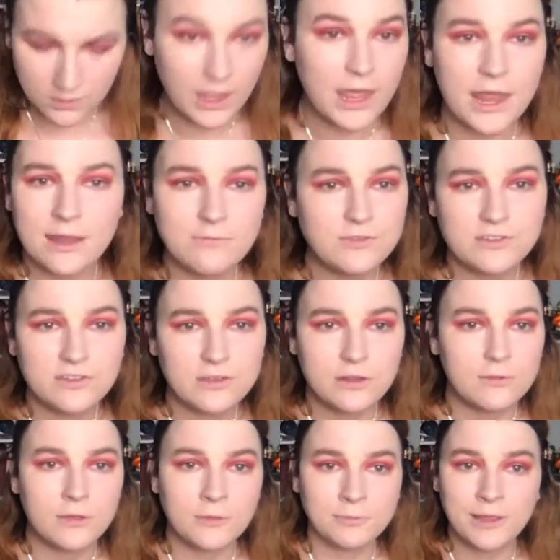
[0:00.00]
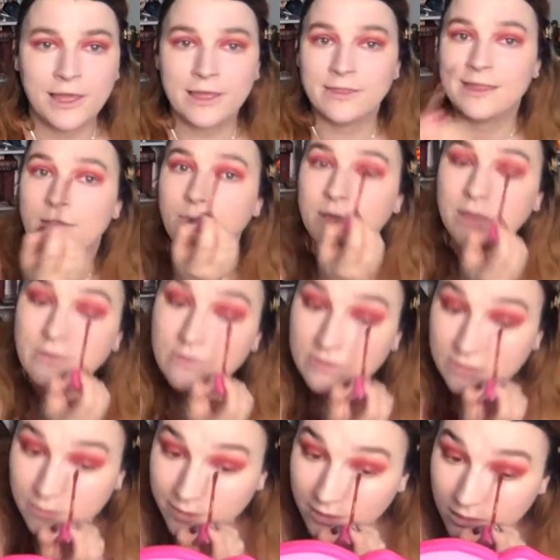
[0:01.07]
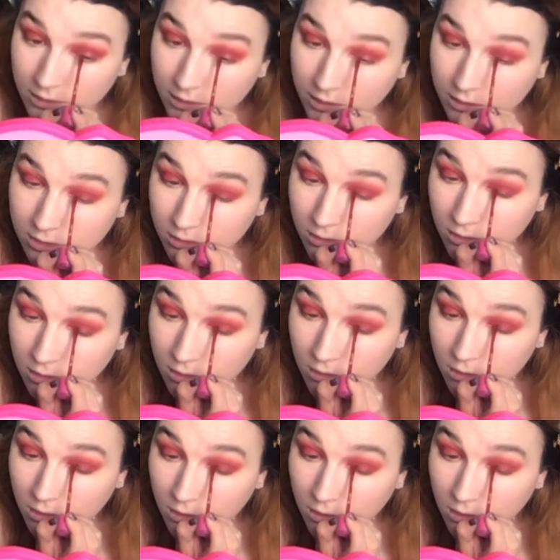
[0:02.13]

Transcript: and I'm just going to apply it that way, just so I can get like a,